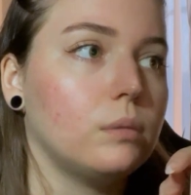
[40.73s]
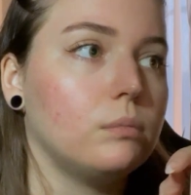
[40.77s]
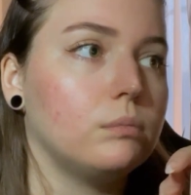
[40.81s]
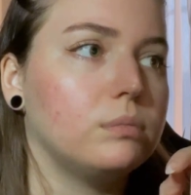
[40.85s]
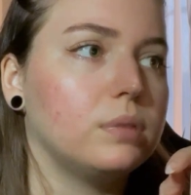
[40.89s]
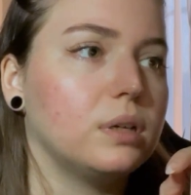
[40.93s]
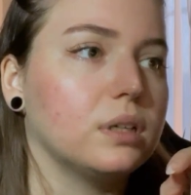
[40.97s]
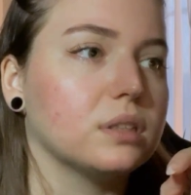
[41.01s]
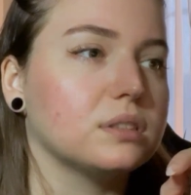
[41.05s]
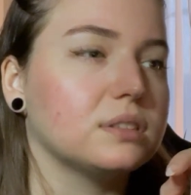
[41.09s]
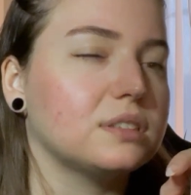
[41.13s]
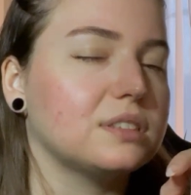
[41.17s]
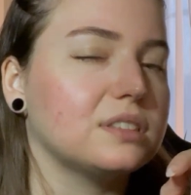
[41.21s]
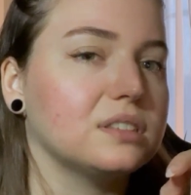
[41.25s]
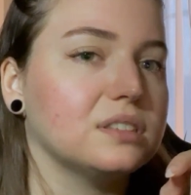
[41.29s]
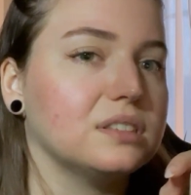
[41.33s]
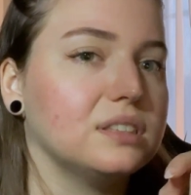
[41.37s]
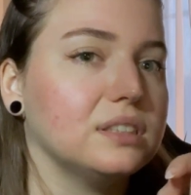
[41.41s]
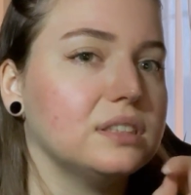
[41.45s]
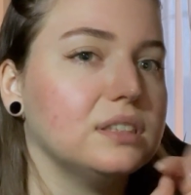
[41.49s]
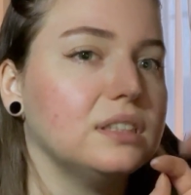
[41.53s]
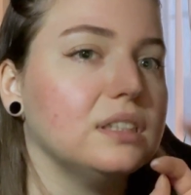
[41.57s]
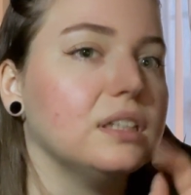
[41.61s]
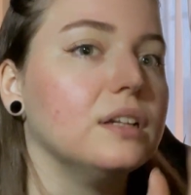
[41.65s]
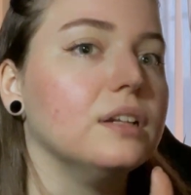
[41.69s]
but
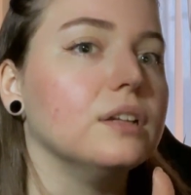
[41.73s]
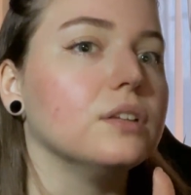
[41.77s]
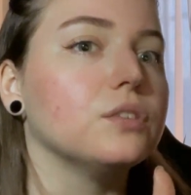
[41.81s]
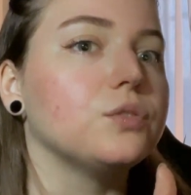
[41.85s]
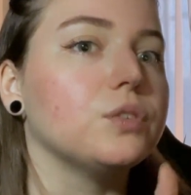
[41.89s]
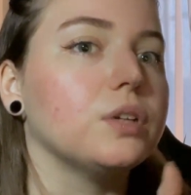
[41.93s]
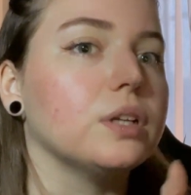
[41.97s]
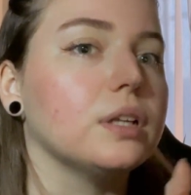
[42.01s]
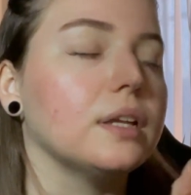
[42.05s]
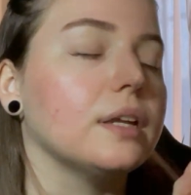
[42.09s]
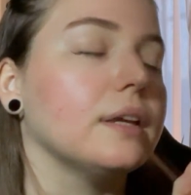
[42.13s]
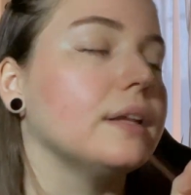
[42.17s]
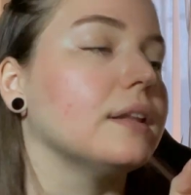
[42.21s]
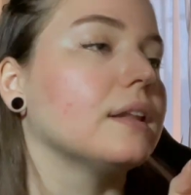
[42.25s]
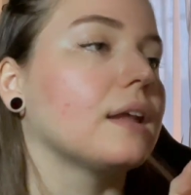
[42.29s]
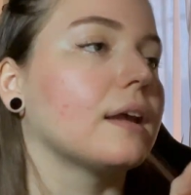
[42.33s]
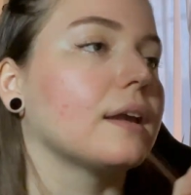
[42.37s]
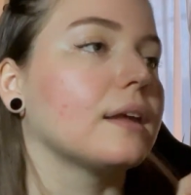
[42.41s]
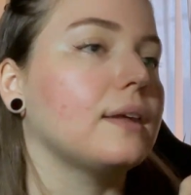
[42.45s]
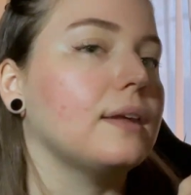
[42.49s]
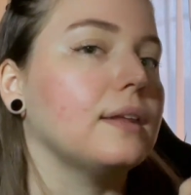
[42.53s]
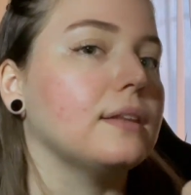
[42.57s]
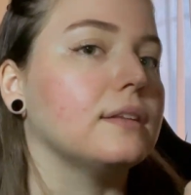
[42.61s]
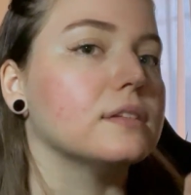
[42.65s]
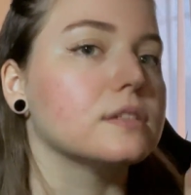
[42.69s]
they didn't really
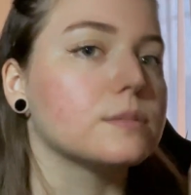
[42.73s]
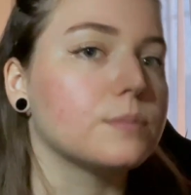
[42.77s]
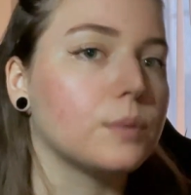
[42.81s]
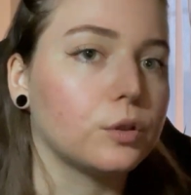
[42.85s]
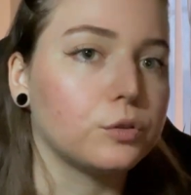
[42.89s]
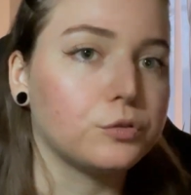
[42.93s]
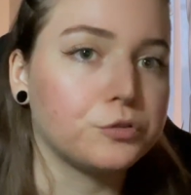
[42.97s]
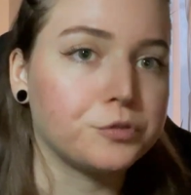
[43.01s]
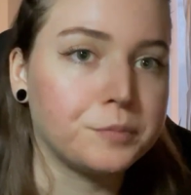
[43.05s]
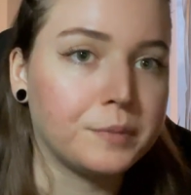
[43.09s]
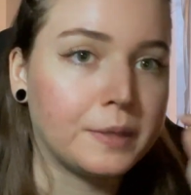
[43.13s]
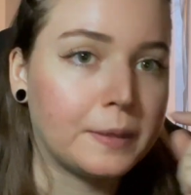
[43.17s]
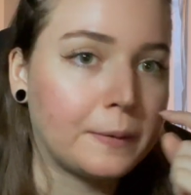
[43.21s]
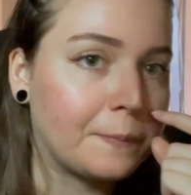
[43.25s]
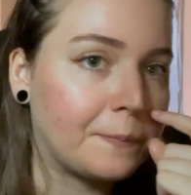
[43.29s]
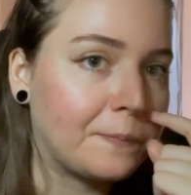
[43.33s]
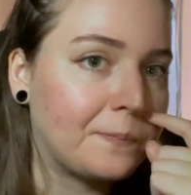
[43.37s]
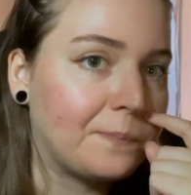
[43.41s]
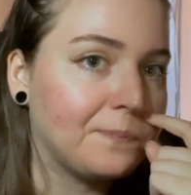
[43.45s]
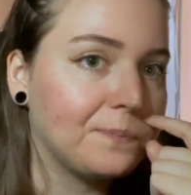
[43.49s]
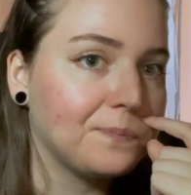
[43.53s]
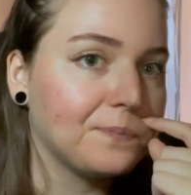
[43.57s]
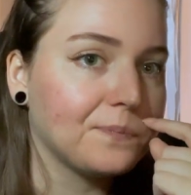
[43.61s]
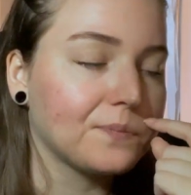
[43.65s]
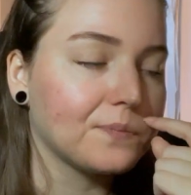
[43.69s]
hit the spot for me.
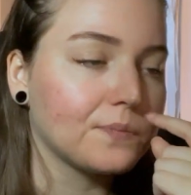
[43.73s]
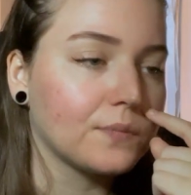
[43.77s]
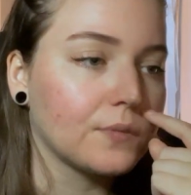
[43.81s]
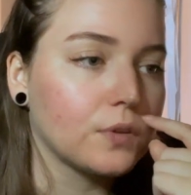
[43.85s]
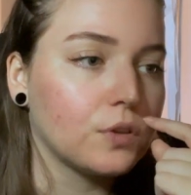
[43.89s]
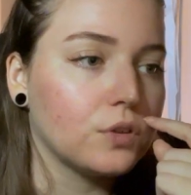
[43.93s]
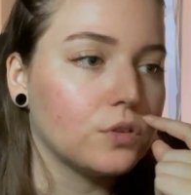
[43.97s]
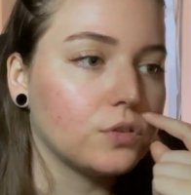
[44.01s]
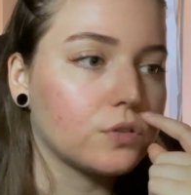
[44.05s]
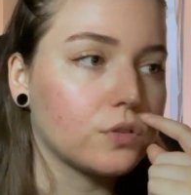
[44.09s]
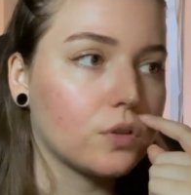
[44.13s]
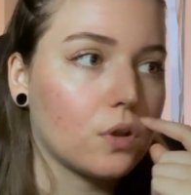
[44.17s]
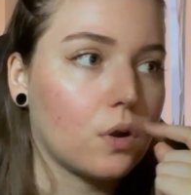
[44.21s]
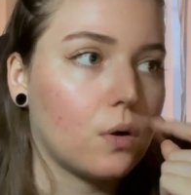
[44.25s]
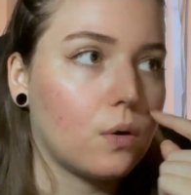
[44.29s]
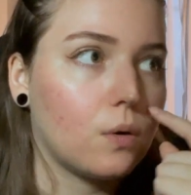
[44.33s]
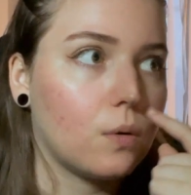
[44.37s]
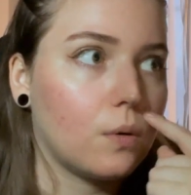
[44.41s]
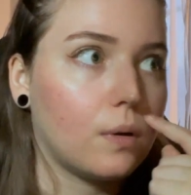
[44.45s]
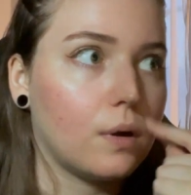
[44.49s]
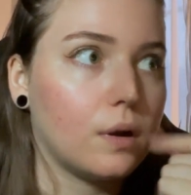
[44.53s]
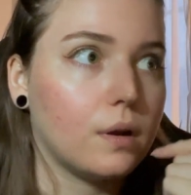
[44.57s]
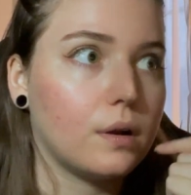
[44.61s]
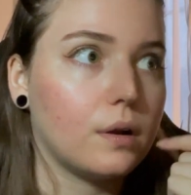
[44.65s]
So